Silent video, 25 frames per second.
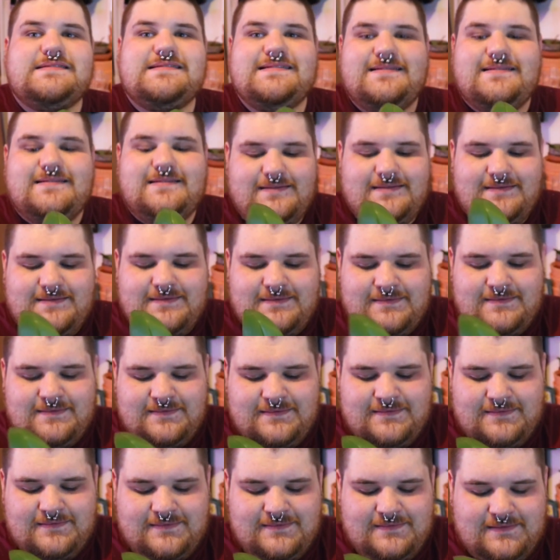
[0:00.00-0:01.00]
And I love
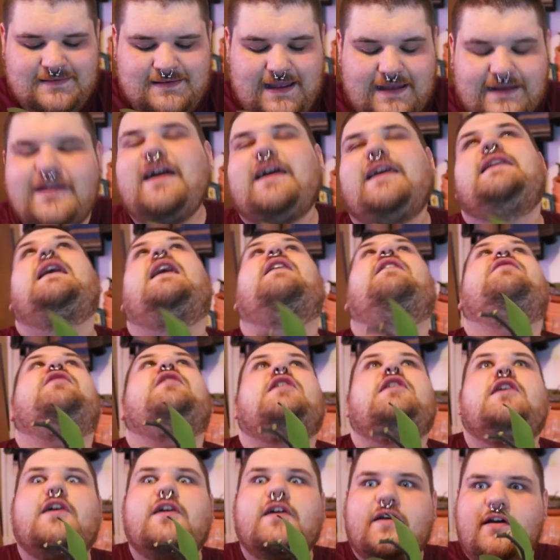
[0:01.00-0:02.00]
the look of like
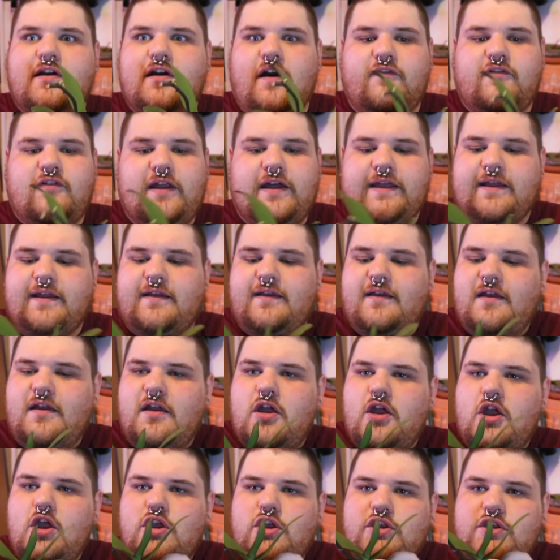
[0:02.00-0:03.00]
huge
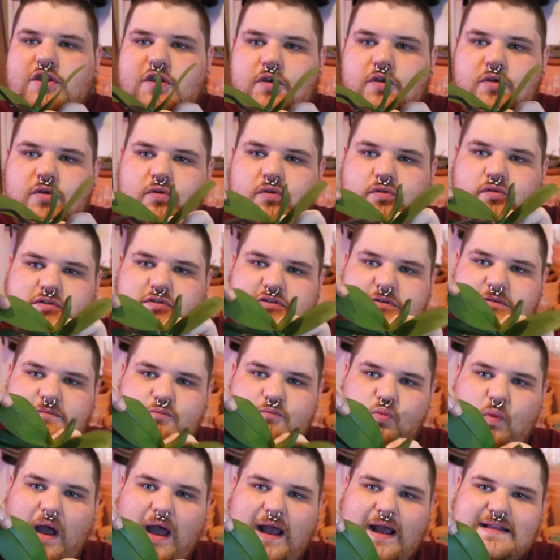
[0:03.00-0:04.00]
waxy leaves
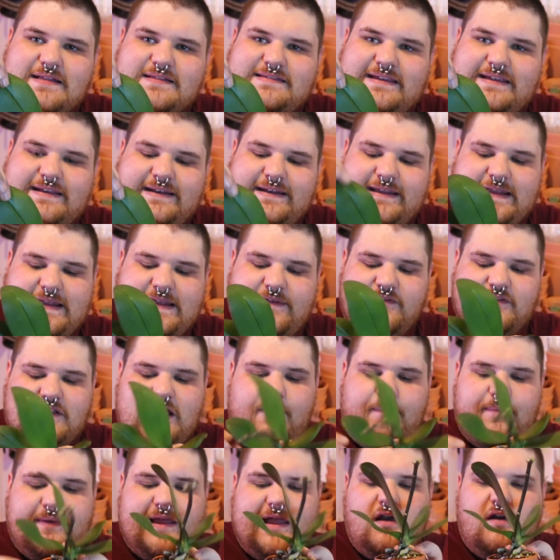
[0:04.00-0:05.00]
coming out of like the most
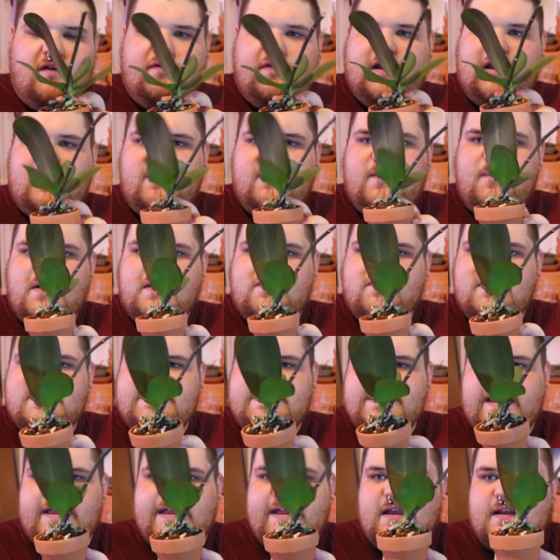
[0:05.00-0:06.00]
ridiculously tiny
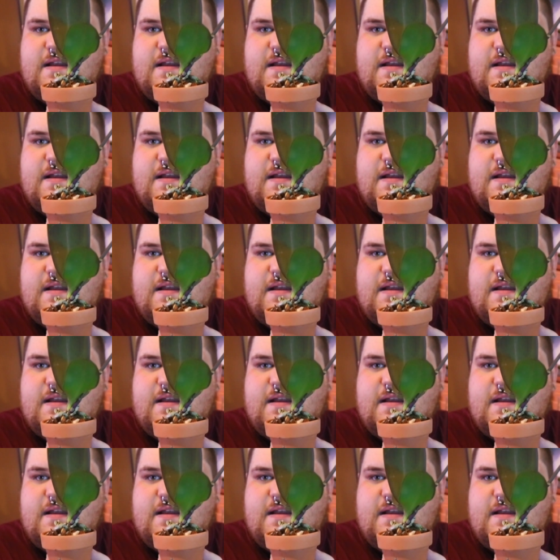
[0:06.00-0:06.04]
little